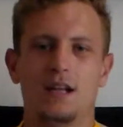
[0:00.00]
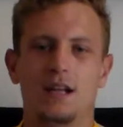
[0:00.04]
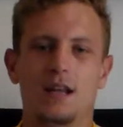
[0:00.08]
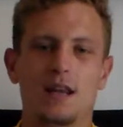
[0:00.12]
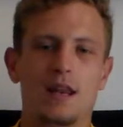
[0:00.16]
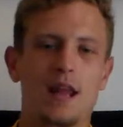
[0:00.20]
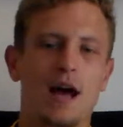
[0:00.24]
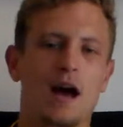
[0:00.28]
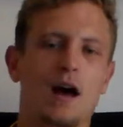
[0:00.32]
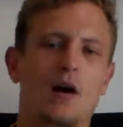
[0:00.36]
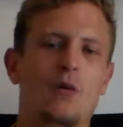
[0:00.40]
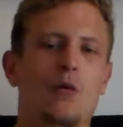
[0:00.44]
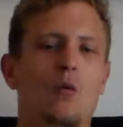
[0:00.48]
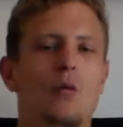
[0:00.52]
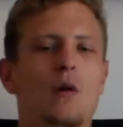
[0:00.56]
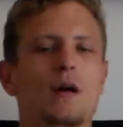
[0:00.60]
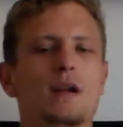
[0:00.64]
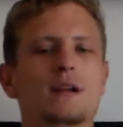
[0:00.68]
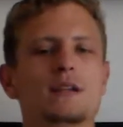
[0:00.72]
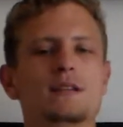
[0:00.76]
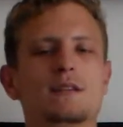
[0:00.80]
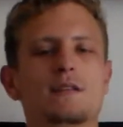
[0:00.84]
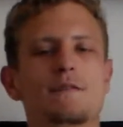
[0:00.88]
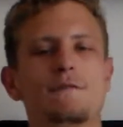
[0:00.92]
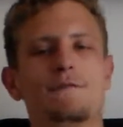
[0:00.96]
Now, what
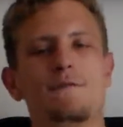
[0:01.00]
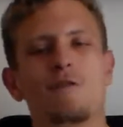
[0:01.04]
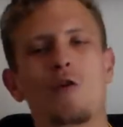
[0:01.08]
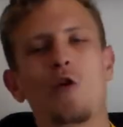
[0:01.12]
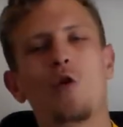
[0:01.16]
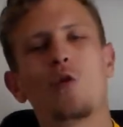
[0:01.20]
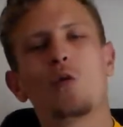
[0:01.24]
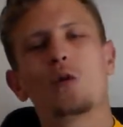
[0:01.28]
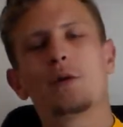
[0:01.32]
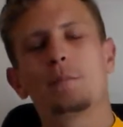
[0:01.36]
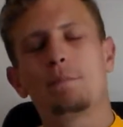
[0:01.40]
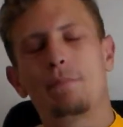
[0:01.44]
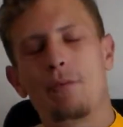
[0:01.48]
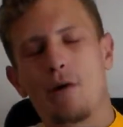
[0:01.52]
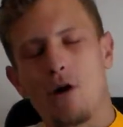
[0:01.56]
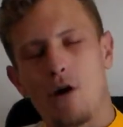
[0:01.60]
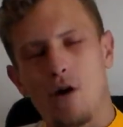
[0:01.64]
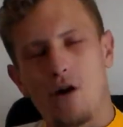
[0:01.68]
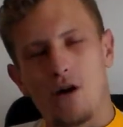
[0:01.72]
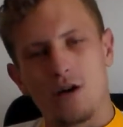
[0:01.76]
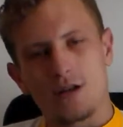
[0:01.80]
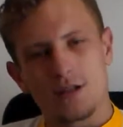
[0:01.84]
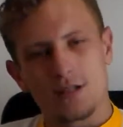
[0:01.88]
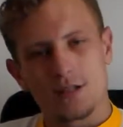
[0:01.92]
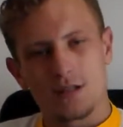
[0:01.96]
is a forward
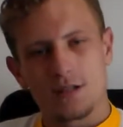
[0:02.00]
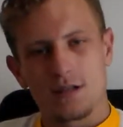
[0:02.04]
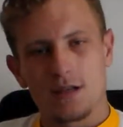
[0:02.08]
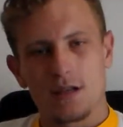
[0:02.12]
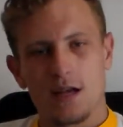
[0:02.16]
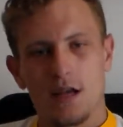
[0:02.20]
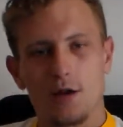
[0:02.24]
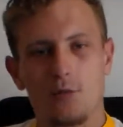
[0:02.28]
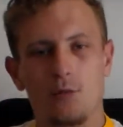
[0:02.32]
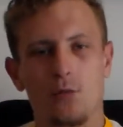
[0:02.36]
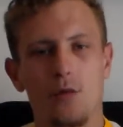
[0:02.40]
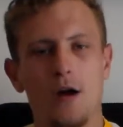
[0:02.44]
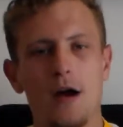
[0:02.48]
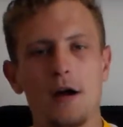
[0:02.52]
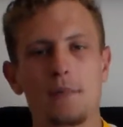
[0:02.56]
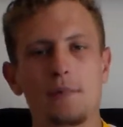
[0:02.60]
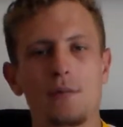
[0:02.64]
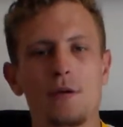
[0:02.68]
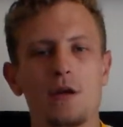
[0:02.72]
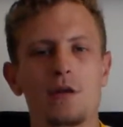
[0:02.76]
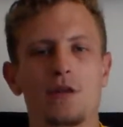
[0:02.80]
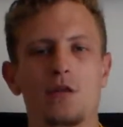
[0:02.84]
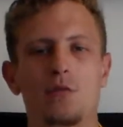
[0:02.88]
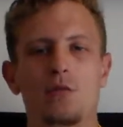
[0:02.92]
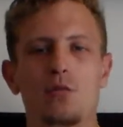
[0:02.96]
pass? In
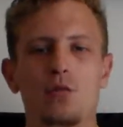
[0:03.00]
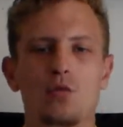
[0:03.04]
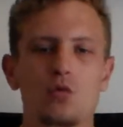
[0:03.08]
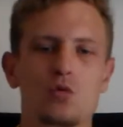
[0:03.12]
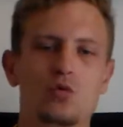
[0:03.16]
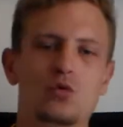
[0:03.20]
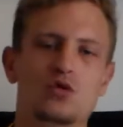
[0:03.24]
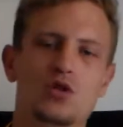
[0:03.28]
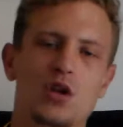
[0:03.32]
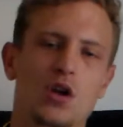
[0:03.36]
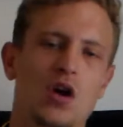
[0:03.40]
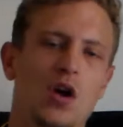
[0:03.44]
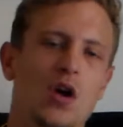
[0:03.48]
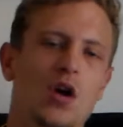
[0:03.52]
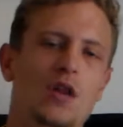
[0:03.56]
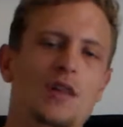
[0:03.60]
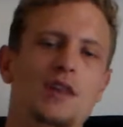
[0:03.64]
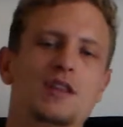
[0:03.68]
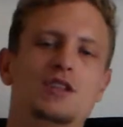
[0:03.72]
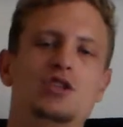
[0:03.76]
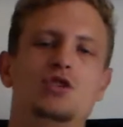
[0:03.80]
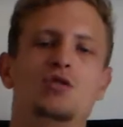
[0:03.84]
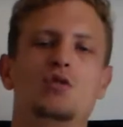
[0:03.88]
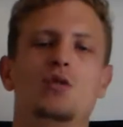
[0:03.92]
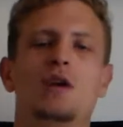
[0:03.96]
rugby, the rules are
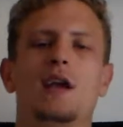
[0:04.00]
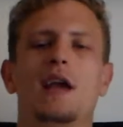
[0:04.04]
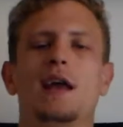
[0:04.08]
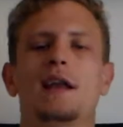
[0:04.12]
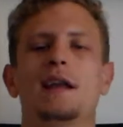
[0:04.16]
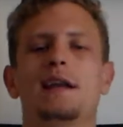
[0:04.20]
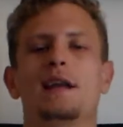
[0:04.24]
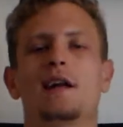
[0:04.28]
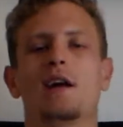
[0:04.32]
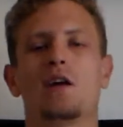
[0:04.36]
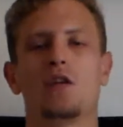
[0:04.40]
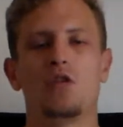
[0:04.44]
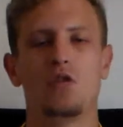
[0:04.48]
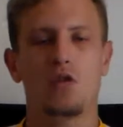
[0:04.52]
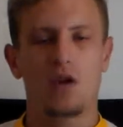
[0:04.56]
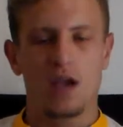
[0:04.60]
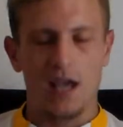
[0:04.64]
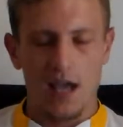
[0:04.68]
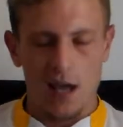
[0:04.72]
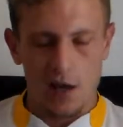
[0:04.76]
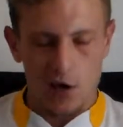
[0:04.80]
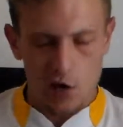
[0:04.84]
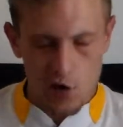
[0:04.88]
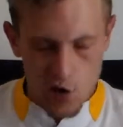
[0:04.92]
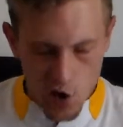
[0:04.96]
that you can you
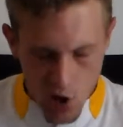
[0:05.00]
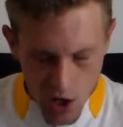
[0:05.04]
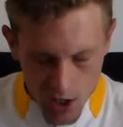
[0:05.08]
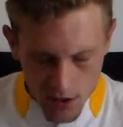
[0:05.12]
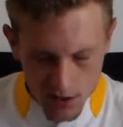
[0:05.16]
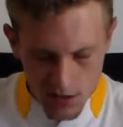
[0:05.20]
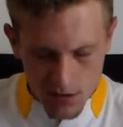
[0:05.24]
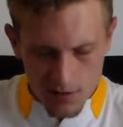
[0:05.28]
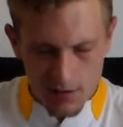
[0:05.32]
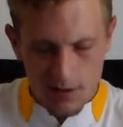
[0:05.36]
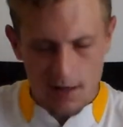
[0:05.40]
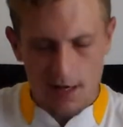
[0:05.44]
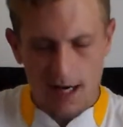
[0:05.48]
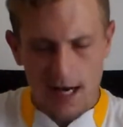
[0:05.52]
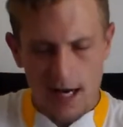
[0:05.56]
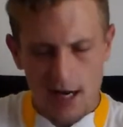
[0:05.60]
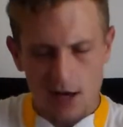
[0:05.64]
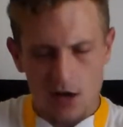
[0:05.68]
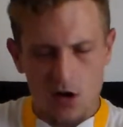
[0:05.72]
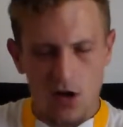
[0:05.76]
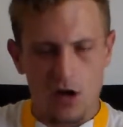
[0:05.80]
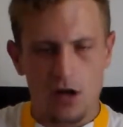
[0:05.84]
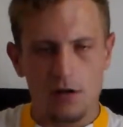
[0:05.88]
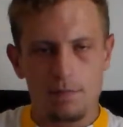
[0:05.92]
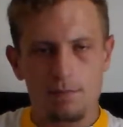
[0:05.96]
cannot
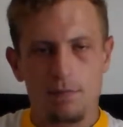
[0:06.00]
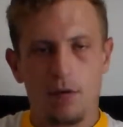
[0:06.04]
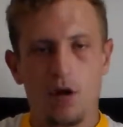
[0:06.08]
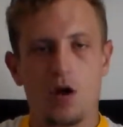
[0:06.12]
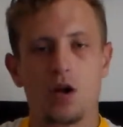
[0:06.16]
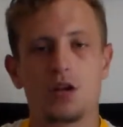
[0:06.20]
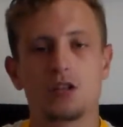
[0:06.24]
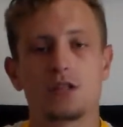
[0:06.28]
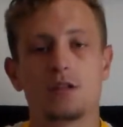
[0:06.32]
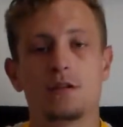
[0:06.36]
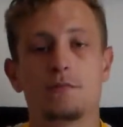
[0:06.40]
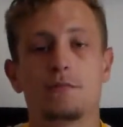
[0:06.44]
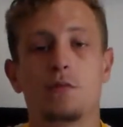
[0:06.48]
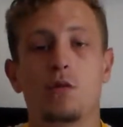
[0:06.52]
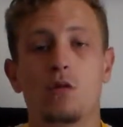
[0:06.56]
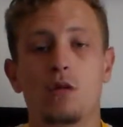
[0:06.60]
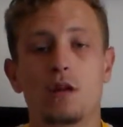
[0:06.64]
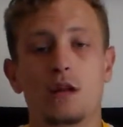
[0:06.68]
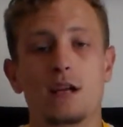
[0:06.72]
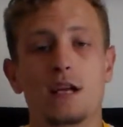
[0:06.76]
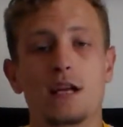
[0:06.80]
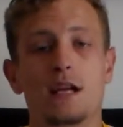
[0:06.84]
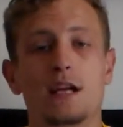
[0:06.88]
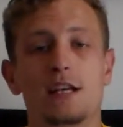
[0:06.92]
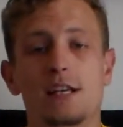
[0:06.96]
cannot pass the ball
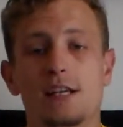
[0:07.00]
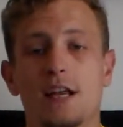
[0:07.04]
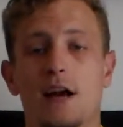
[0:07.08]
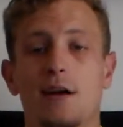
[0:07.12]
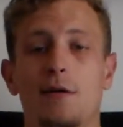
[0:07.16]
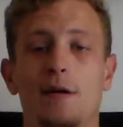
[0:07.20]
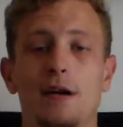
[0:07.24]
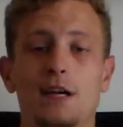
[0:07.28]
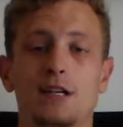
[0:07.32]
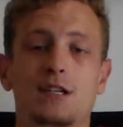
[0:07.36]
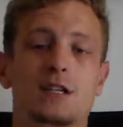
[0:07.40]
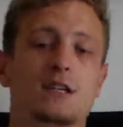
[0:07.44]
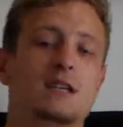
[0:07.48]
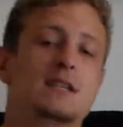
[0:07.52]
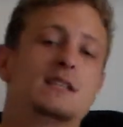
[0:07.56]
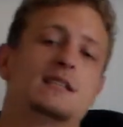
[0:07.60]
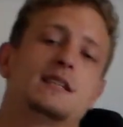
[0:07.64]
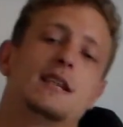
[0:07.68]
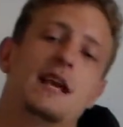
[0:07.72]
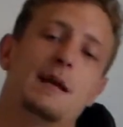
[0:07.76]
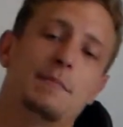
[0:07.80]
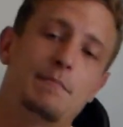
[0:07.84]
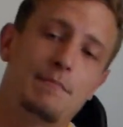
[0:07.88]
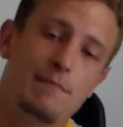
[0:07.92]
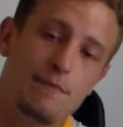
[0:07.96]
in any direction
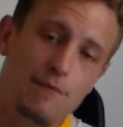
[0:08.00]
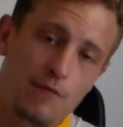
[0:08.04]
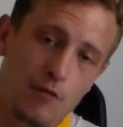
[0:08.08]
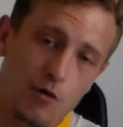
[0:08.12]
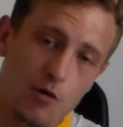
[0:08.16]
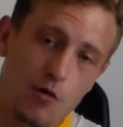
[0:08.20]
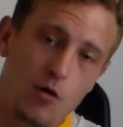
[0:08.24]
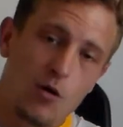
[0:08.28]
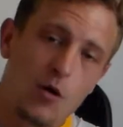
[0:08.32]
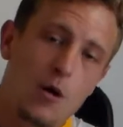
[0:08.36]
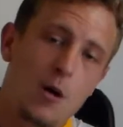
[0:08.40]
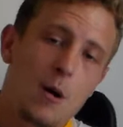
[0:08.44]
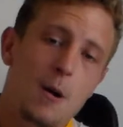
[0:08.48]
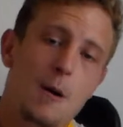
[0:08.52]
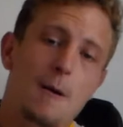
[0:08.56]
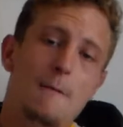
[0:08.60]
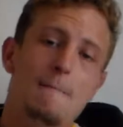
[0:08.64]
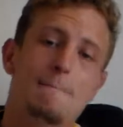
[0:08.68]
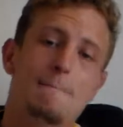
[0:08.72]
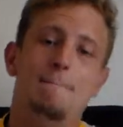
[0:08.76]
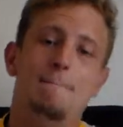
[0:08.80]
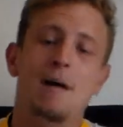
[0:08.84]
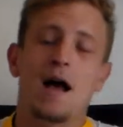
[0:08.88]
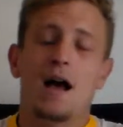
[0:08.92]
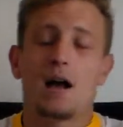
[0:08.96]
except for
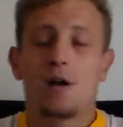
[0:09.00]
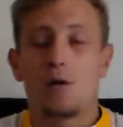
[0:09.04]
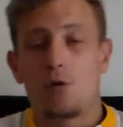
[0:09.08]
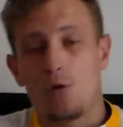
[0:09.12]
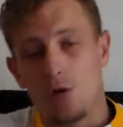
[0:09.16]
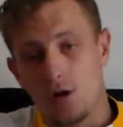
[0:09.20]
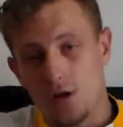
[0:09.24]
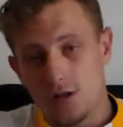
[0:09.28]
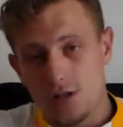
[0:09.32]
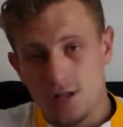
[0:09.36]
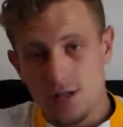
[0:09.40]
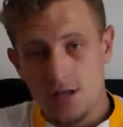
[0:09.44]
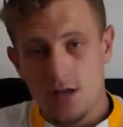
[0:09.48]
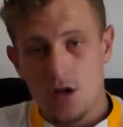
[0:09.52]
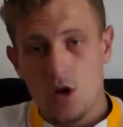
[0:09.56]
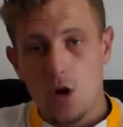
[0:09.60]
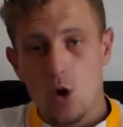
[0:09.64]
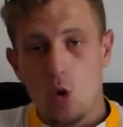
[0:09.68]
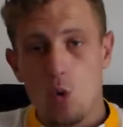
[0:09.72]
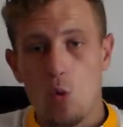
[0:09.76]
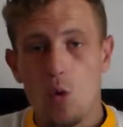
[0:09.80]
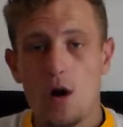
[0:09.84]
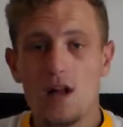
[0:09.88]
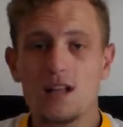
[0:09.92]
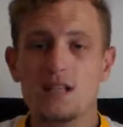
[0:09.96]
backwards.
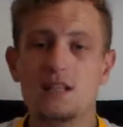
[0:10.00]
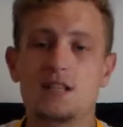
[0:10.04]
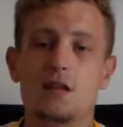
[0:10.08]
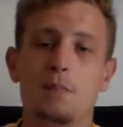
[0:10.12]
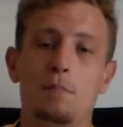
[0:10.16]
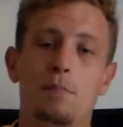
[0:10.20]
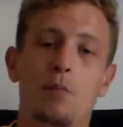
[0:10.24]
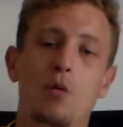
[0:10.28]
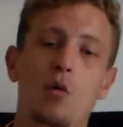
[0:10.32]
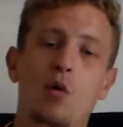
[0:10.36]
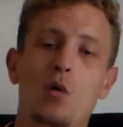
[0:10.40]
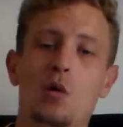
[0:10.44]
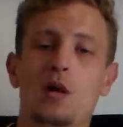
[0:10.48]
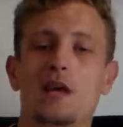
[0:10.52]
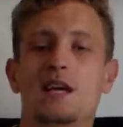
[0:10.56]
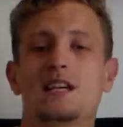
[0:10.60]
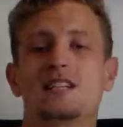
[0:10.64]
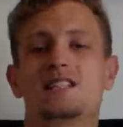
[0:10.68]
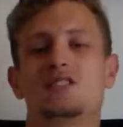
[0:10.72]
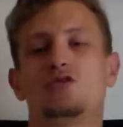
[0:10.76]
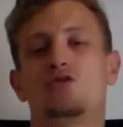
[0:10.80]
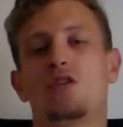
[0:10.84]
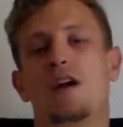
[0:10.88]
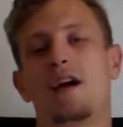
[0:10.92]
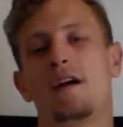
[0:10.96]
Once the ball
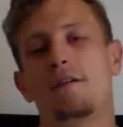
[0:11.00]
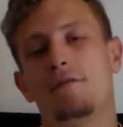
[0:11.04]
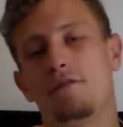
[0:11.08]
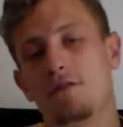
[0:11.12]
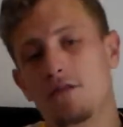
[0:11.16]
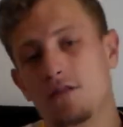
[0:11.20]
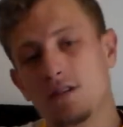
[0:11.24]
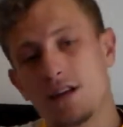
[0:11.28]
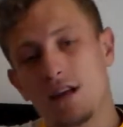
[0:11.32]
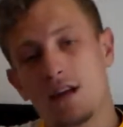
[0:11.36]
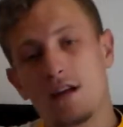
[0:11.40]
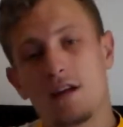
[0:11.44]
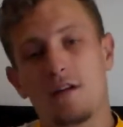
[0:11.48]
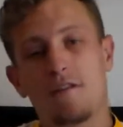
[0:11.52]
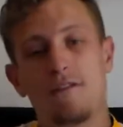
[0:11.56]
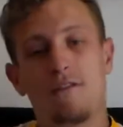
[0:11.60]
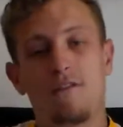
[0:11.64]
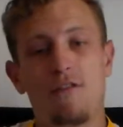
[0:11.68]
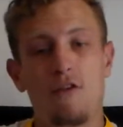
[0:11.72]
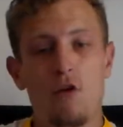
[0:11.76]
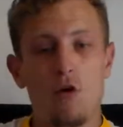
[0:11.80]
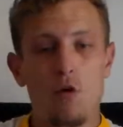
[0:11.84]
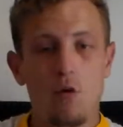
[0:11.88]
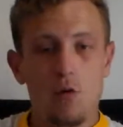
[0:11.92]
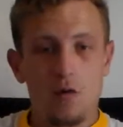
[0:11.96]
has travelled in a
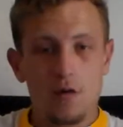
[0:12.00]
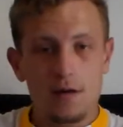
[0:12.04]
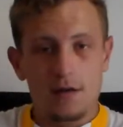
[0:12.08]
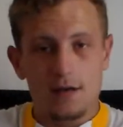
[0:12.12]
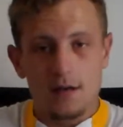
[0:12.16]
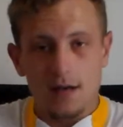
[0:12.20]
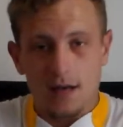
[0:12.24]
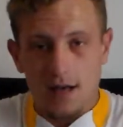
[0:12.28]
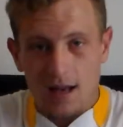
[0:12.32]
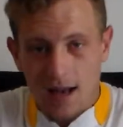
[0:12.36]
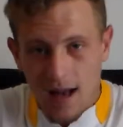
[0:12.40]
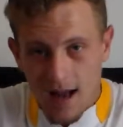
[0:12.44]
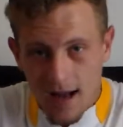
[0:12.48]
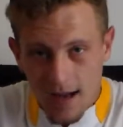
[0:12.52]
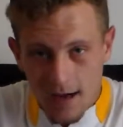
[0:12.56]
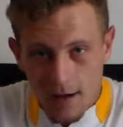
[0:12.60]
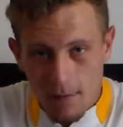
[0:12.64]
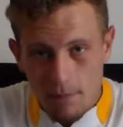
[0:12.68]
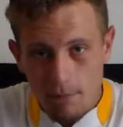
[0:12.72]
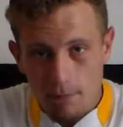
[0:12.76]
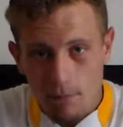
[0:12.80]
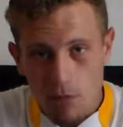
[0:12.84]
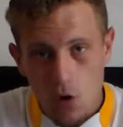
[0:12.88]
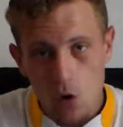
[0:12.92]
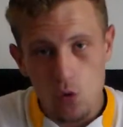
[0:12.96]
forward-like